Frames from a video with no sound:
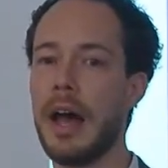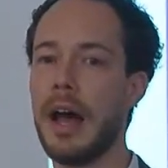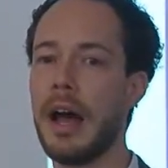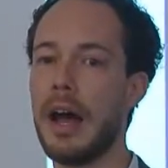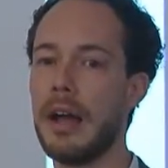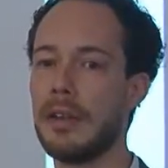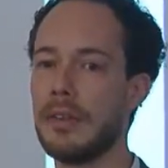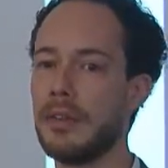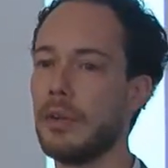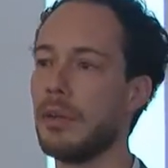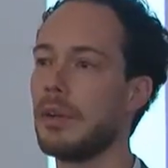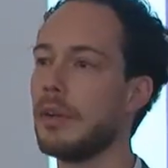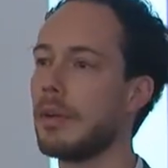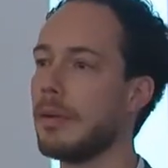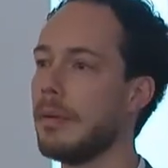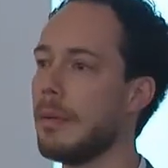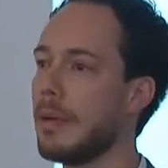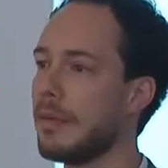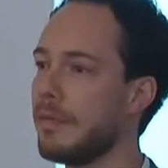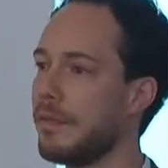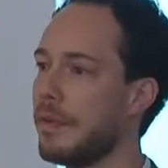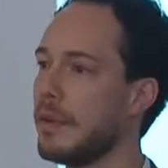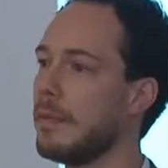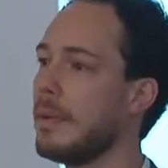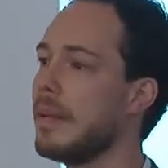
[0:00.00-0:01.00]
I talk
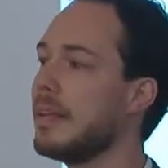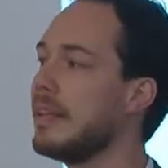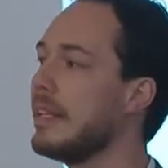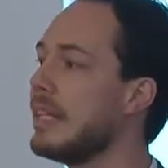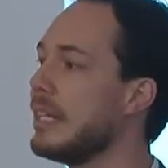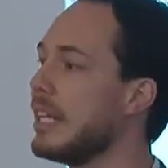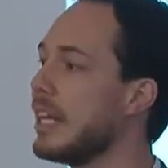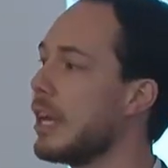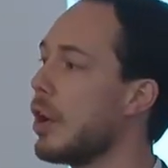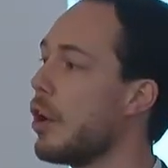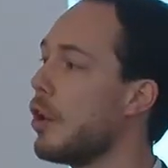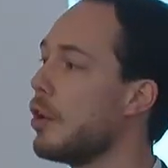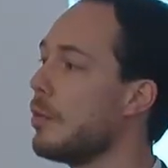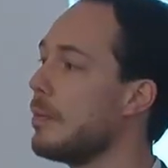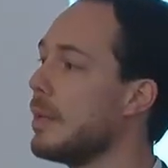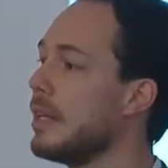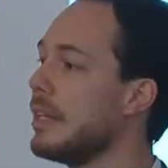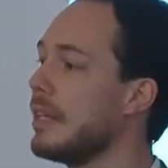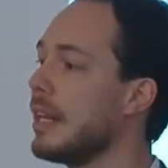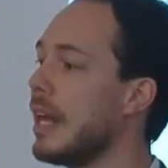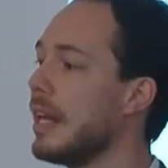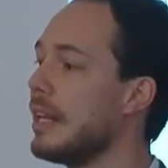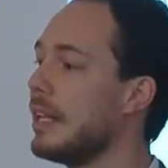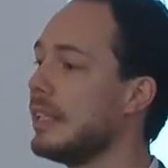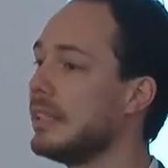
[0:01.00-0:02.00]
about fundamentally an economy
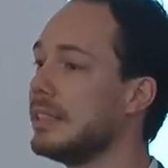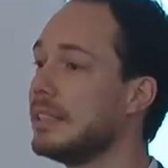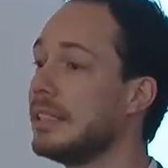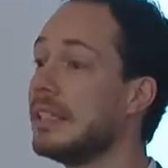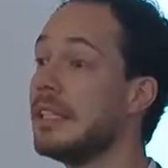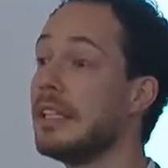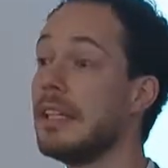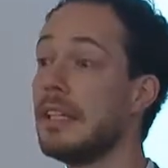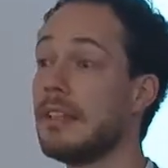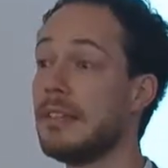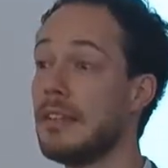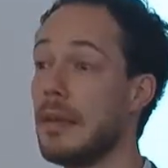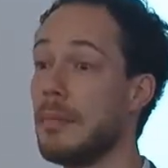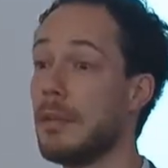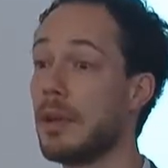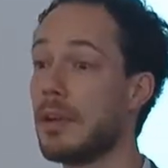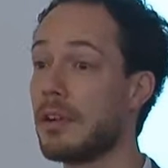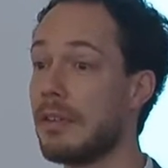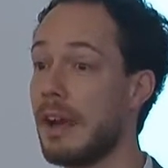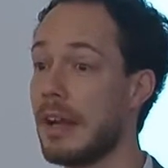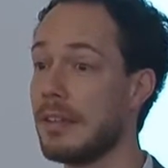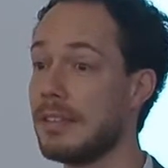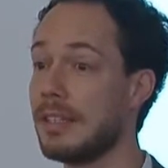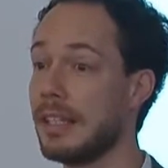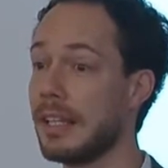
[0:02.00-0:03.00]
that is
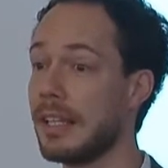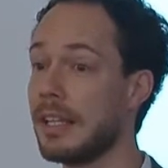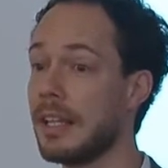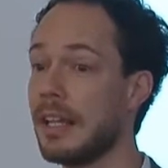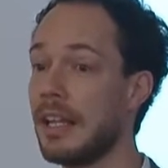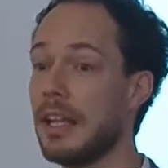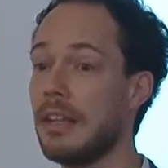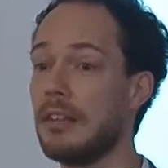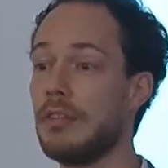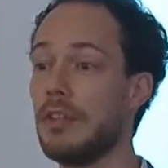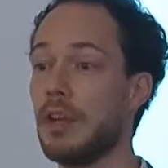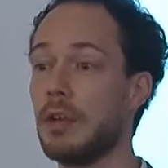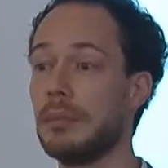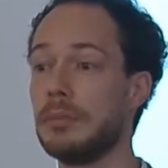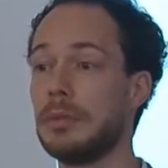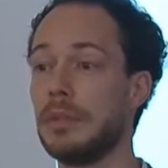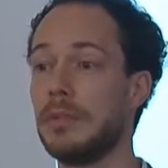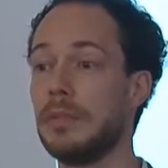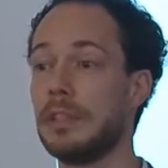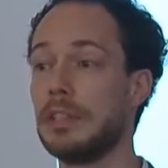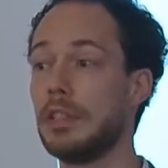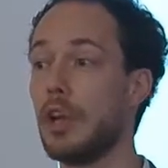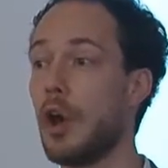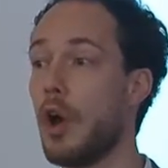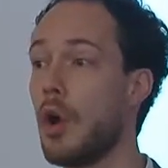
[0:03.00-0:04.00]
democratic in terms of
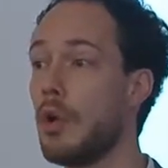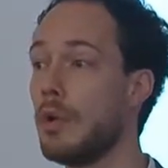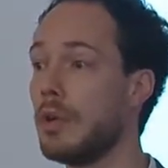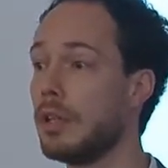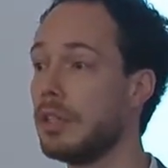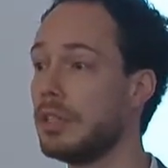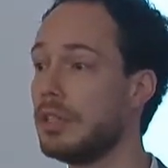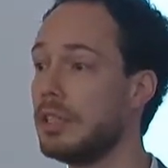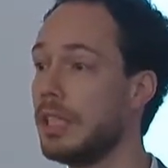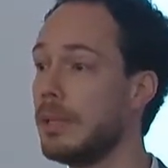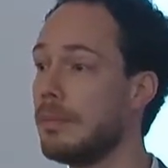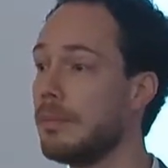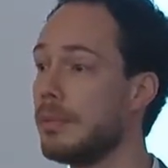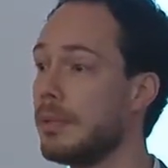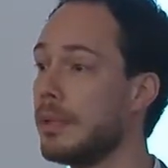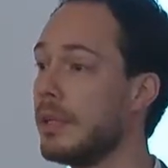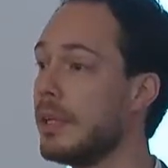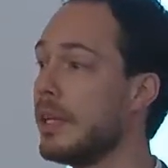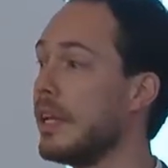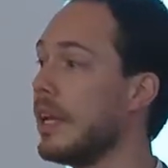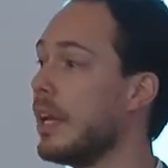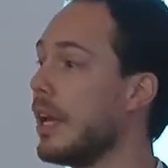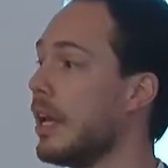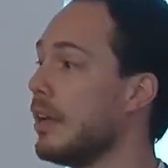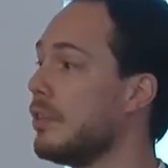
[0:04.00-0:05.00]
its ownership,
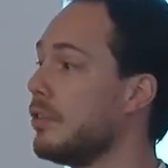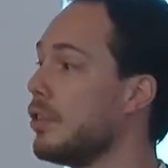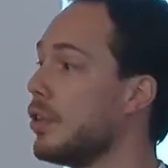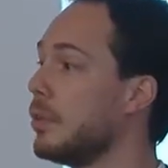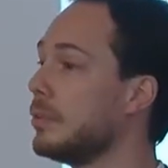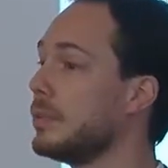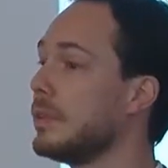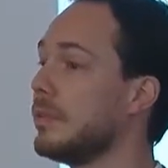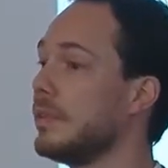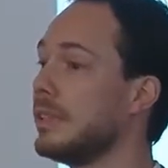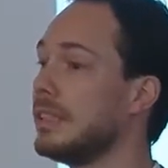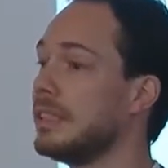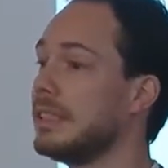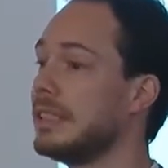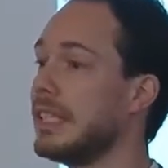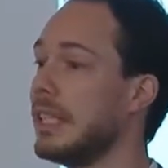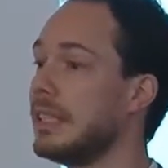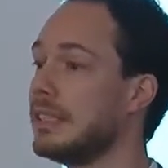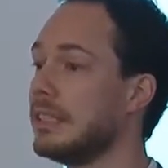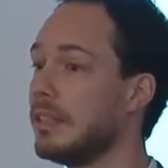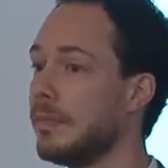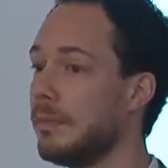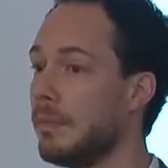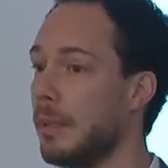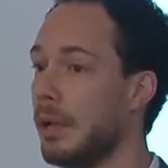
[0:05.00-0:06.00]
in terms of its
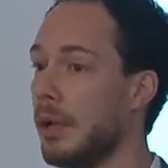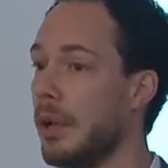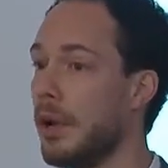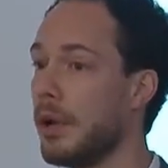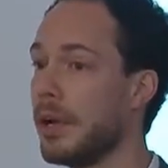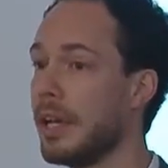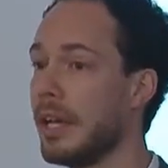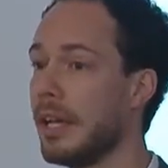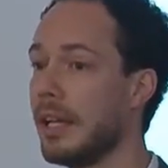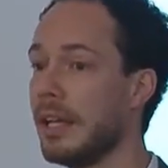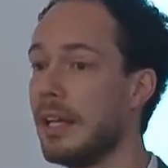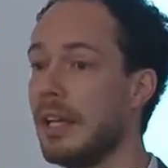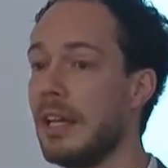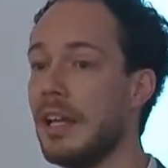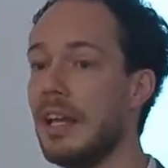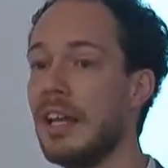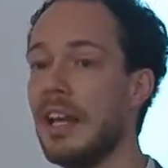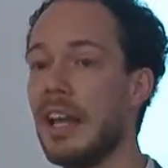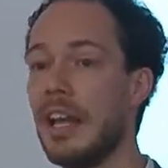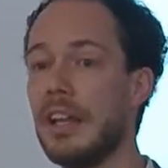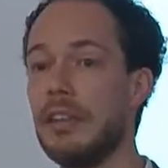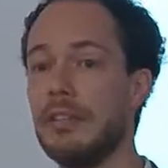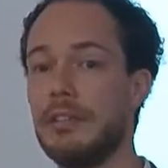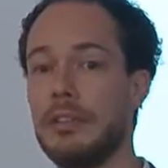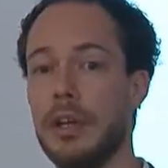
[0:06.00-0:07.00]
sense of belonging,
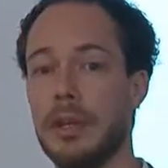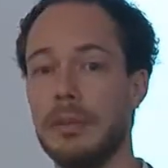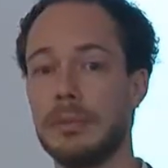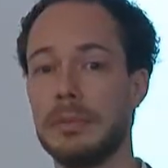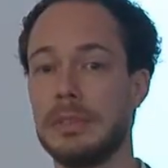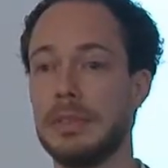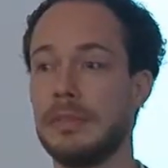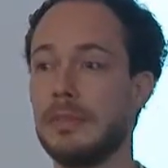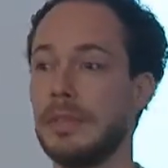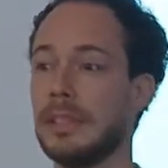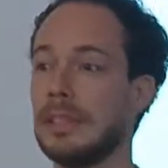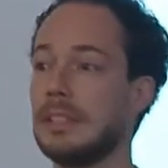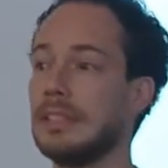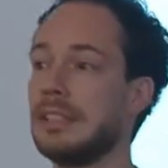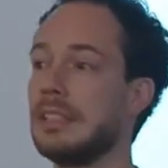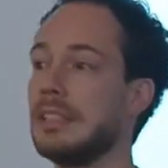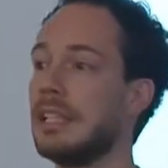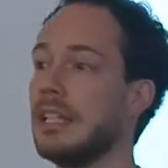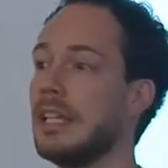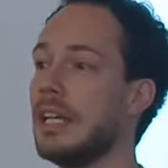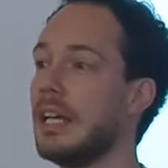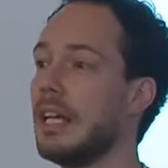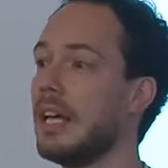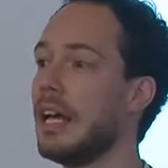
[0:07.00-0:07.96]
in terms of its